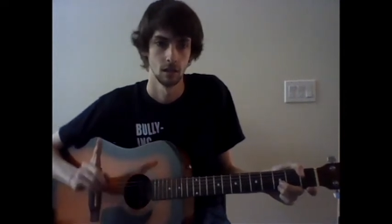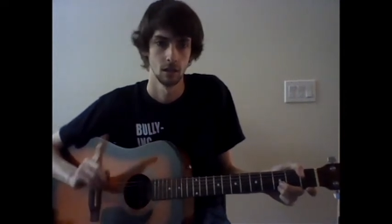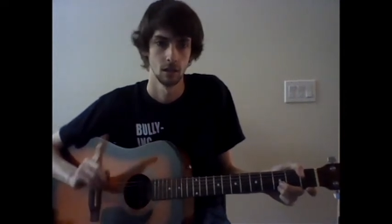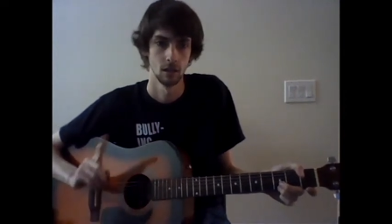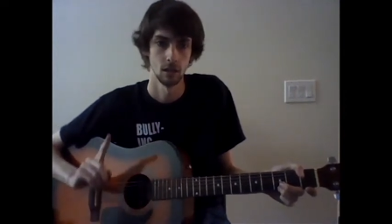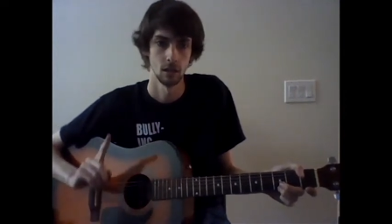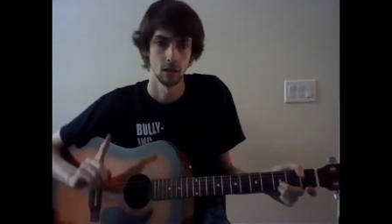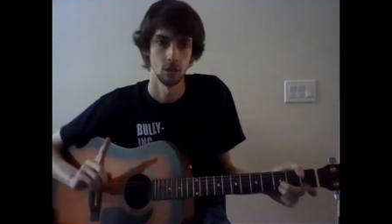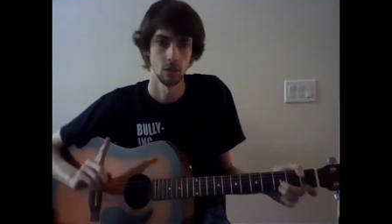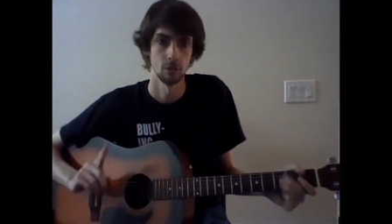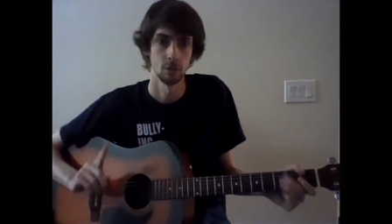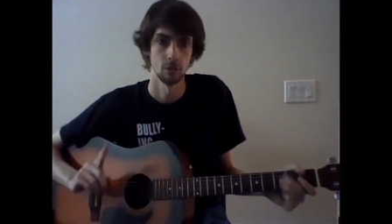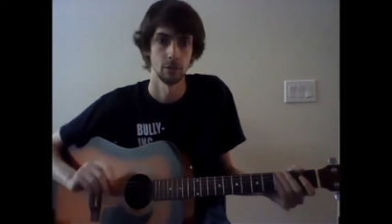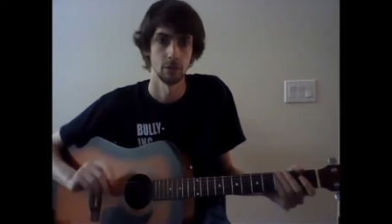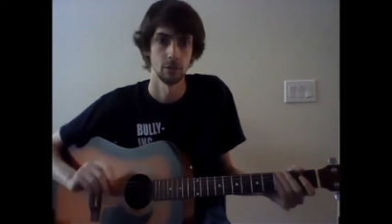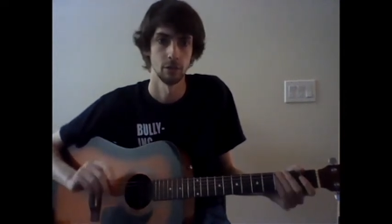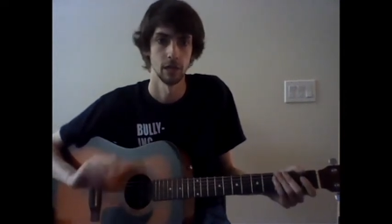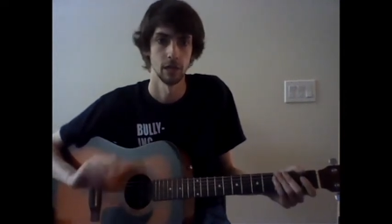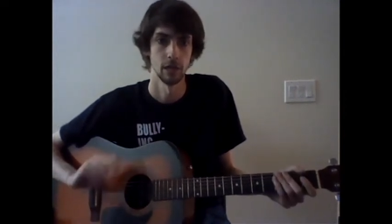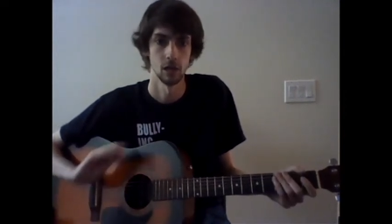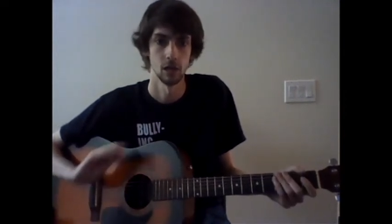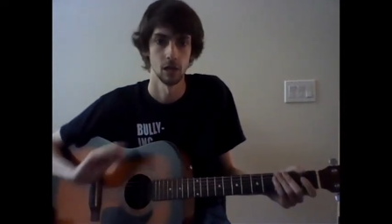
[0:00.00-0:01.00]
you can play
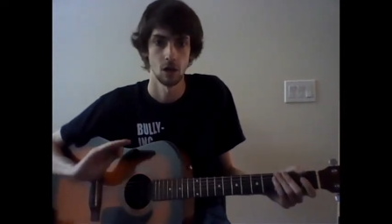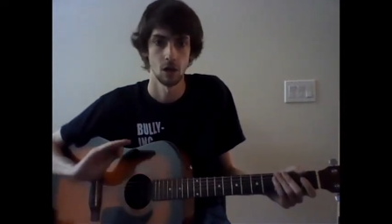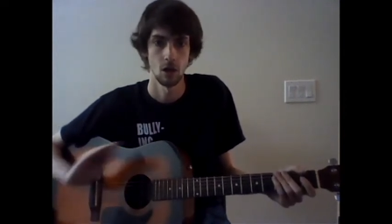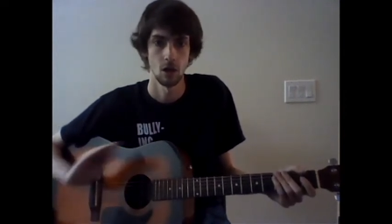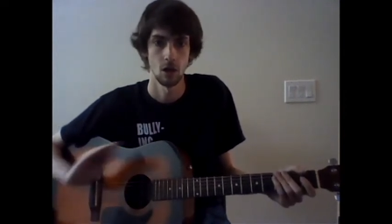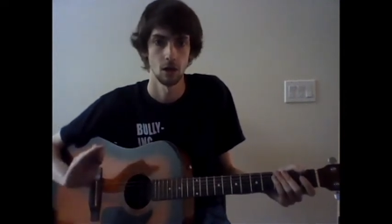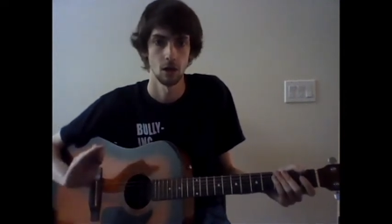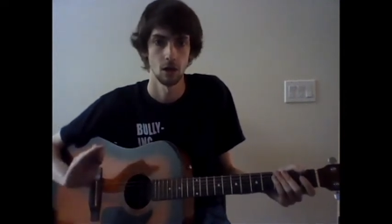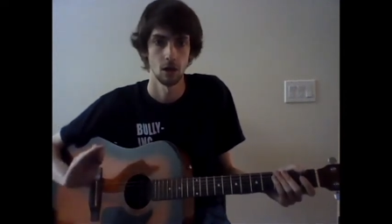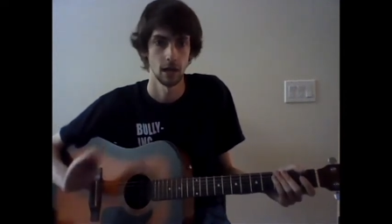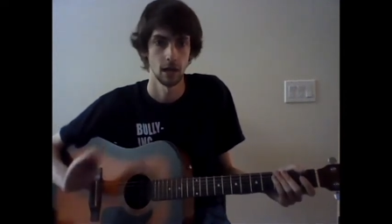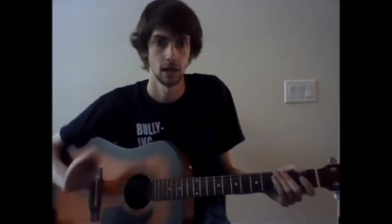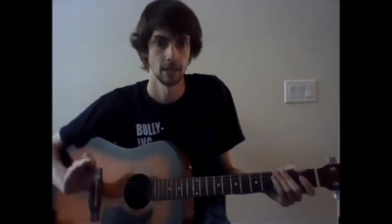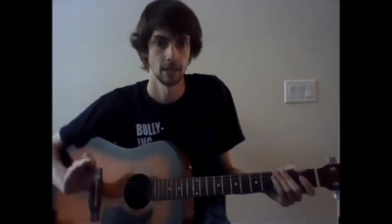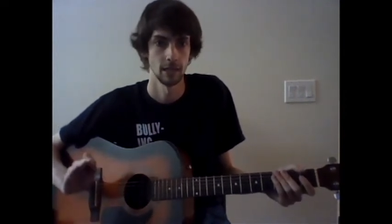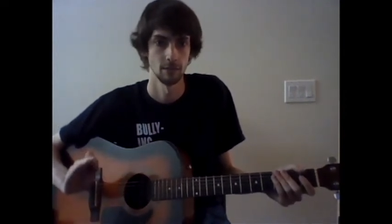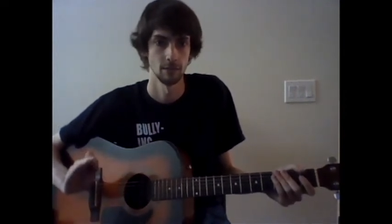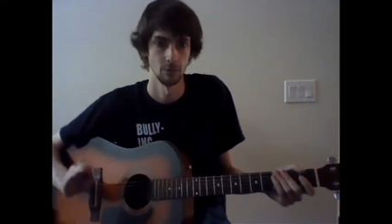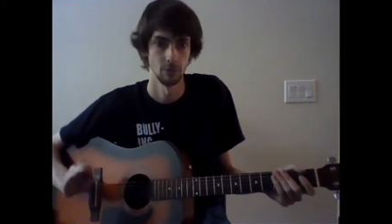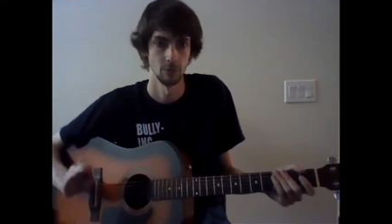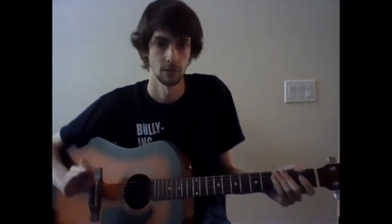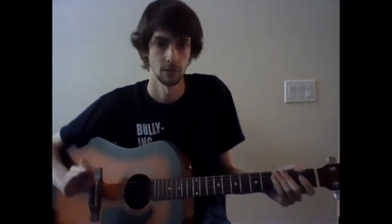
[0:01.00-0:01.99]
all kinds of
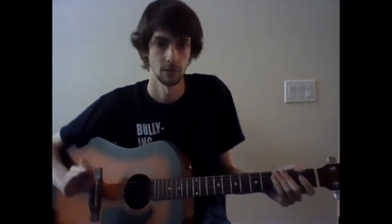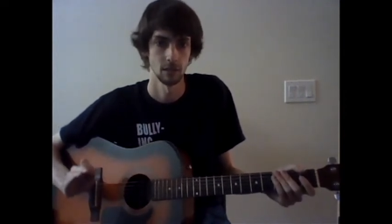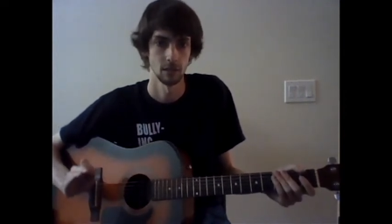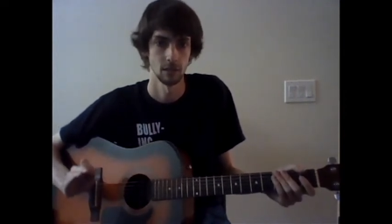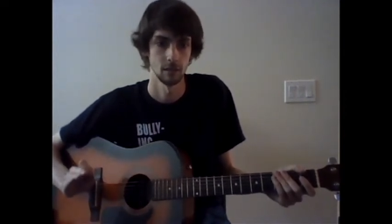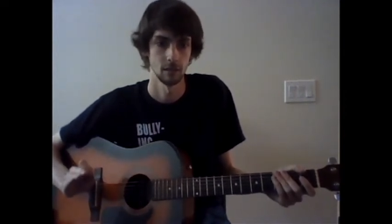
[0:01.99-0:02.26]
music,